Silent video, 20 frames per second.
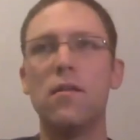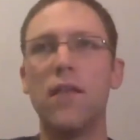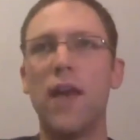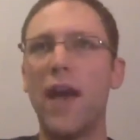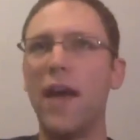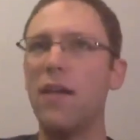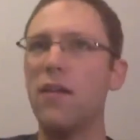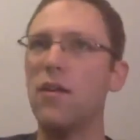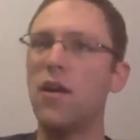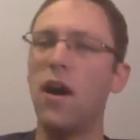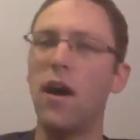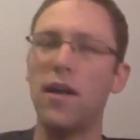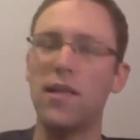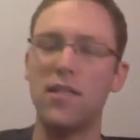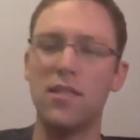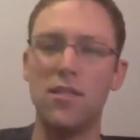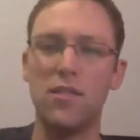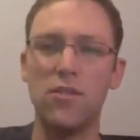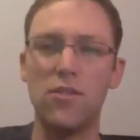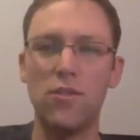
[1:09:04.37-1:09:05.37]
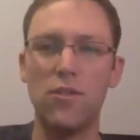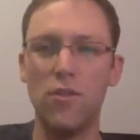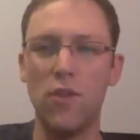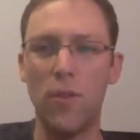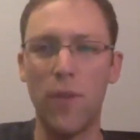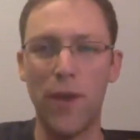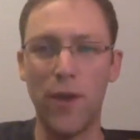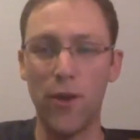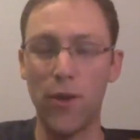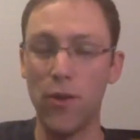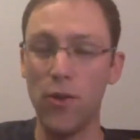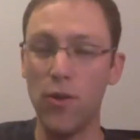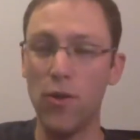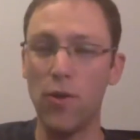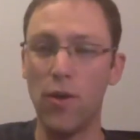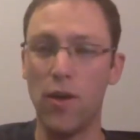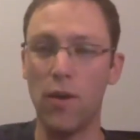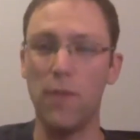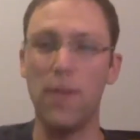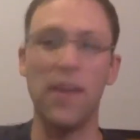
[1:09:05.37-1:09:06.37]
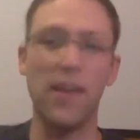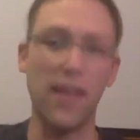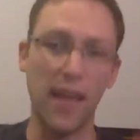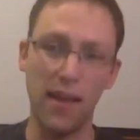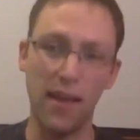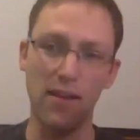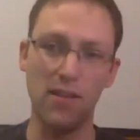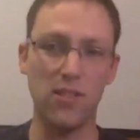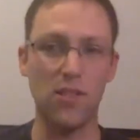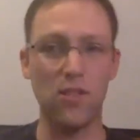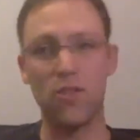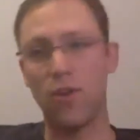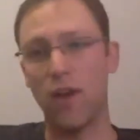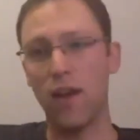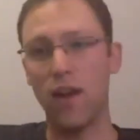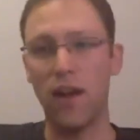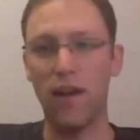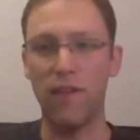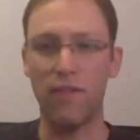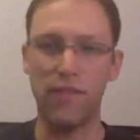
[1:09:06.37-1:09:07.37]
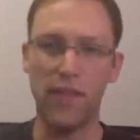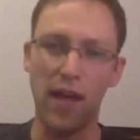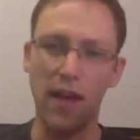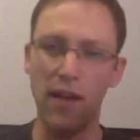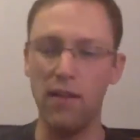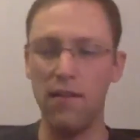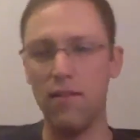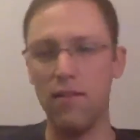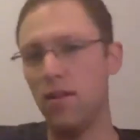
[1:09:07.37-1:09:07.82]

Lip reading: that cost is true no matter who you are, but again, it's a trade-off that